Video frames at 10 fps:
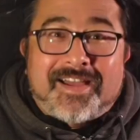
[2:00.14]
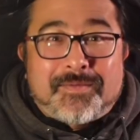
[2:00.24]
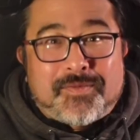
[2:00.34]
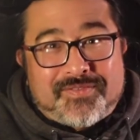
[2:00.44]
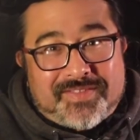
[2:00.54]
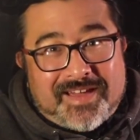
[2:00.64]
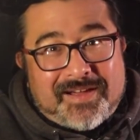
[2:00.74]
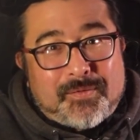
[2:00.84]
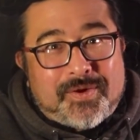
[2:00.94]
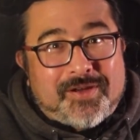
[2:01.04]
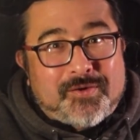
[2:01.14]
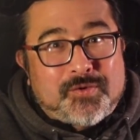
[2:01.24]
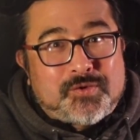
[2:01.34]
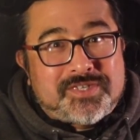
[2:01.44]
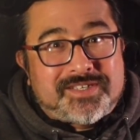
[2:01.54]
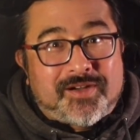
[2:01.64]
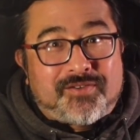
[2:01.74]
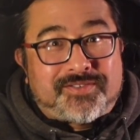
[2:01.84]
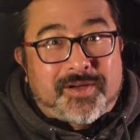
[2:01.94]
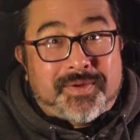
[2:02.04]
And with that, we're all
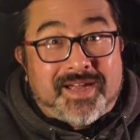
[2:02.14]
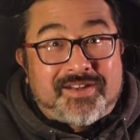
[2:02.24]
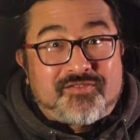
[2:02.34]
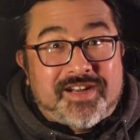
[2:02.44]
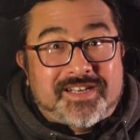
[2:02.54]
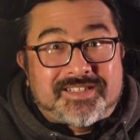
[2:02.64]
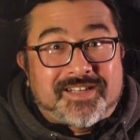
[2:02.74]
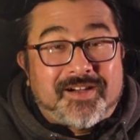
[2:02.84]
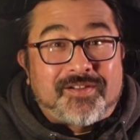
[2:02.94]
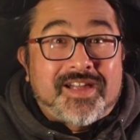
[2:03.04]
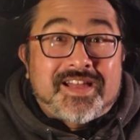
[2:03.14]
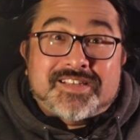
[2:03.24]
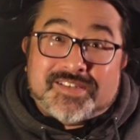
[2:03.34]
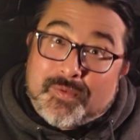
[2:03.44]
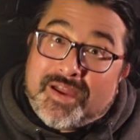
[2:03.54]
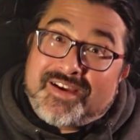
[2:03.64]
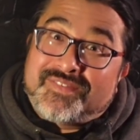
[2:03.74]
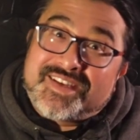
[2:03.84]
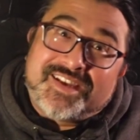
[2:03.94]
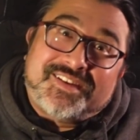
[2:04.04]
stealthed up and ready to go. So where
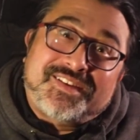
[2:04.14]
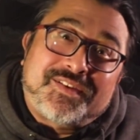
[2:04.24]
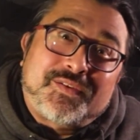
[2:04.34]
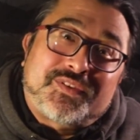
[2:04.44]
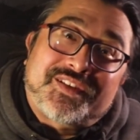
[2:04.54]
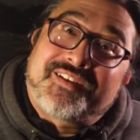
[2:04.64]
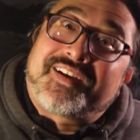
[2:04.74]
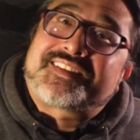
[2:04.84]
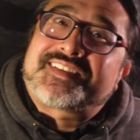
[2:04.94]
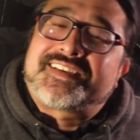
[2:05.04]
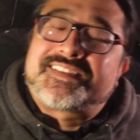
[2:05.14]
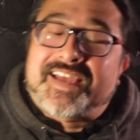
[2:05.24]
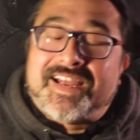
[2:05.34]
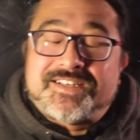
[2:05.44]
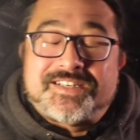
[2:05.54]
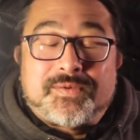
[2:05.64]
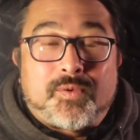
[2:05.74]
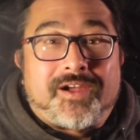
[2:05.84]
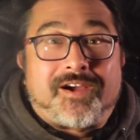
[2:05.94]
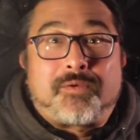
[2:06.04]
I've taken you tonight is actually
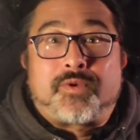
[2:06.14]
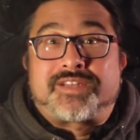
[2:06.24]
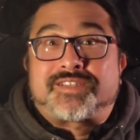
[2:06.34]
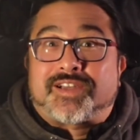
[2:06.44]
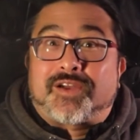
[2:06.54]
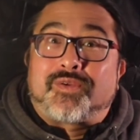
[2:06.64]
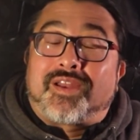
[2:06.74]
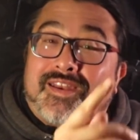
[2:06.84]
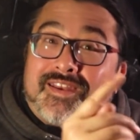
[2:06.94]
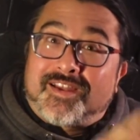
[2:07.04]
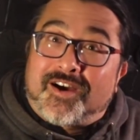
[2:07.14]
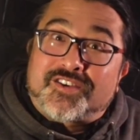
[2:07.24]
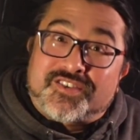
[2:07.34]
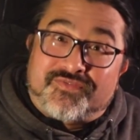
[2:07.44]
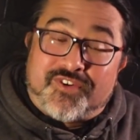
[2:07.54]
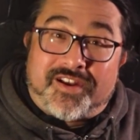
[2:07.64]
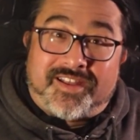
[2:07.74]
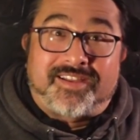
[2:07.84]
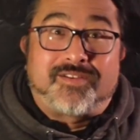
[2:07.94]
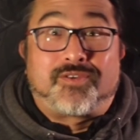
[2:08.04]
where I wanted to go last
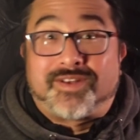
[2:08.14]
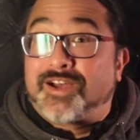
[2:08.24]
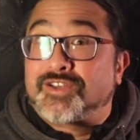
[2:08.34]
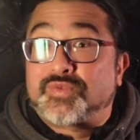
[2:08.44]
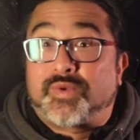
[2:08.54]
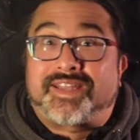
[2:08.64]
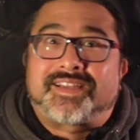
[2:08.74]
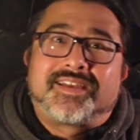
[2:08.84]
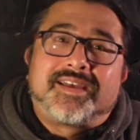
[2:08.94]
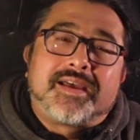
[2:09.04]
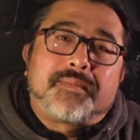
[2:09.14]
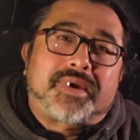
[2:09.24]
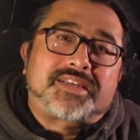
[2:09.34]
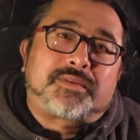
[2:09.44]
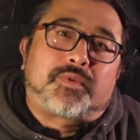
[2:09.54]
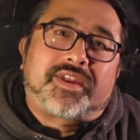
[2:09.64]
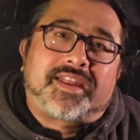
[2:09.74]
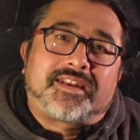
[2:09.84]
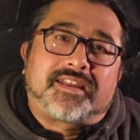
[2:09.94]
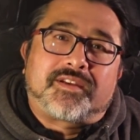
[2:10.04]
Friday or last week. Basically, we're
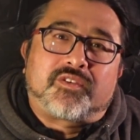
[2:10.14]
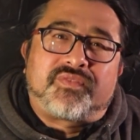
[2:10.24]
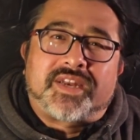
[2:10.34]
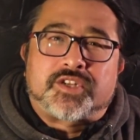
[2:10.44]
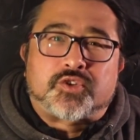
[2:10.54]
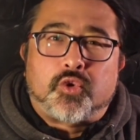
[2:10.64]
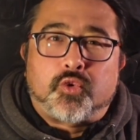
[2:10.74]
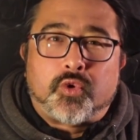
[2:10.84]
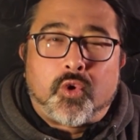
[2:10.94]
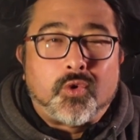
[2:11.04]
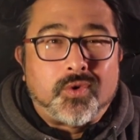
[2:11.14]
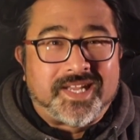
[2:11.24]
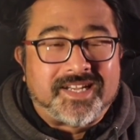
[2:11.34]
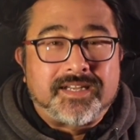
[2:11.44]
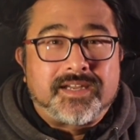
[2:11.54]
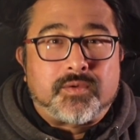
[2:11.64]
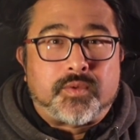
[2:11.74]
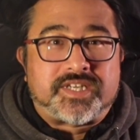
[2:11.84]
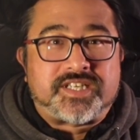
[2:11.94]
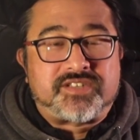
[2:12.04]
in a little village called Halling,
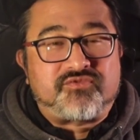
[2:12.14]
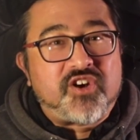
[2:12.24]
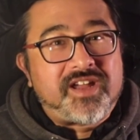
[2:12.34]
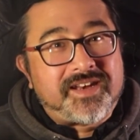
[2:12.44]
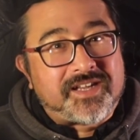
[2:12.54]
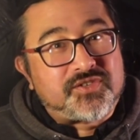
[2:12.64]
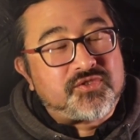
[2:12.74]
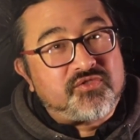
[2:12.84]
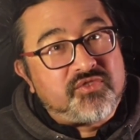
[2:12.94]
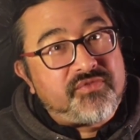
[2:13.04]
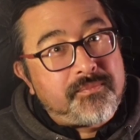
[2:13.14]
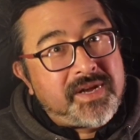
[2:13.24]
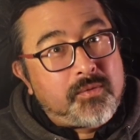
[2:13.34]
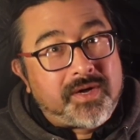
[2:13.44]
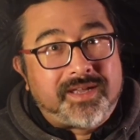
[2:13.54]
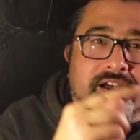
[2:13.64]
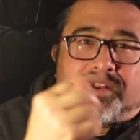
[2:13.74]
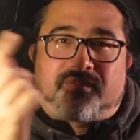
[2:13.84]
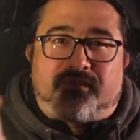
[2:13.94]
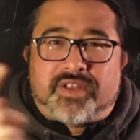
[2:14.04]
which is right next to the River Medway. And
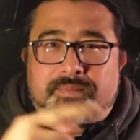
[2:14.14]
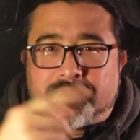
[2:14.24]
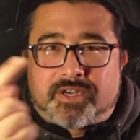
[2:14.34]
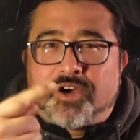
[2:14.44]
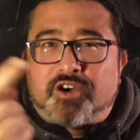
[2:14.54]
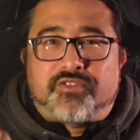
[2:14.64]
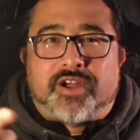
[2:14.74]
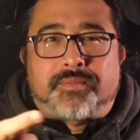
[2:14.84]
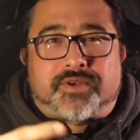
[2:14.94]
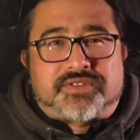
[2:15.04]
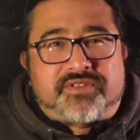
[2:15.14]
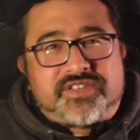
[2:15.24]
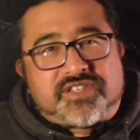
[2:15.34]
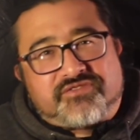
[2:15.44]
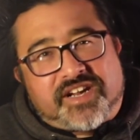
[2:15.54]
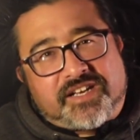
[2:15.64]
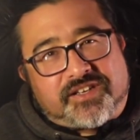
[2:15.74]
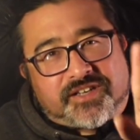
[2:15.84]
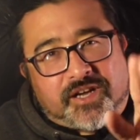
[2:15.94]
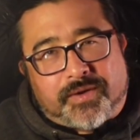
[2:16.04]
I've flipped the car around because there is a
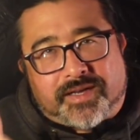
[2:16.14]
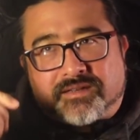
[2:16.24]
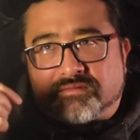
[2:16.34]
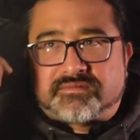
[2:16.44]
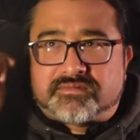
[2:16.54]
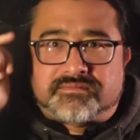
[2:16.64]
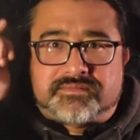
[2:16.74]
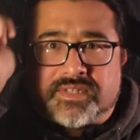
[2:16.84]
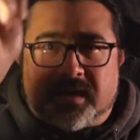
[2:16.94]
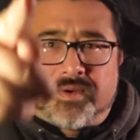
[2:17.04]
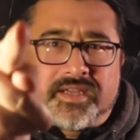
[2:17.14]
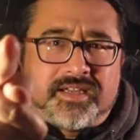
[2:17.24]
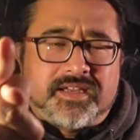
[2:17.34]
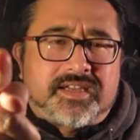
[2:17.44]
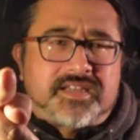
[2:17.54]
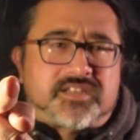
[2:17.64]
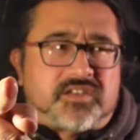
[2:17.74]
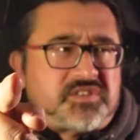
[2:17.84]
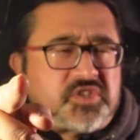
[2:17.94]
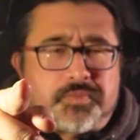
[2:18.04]
gradient going that way,
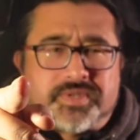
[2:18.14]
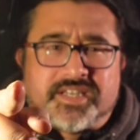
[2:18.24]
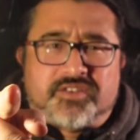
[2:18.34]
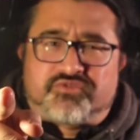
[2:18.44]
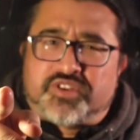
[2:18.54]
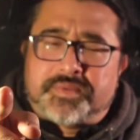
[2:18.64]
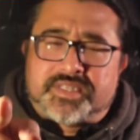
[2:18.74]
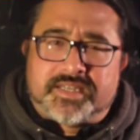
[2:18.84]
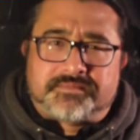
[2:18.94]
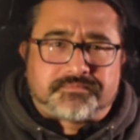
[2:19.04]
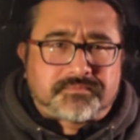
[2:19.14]
2%, 3%.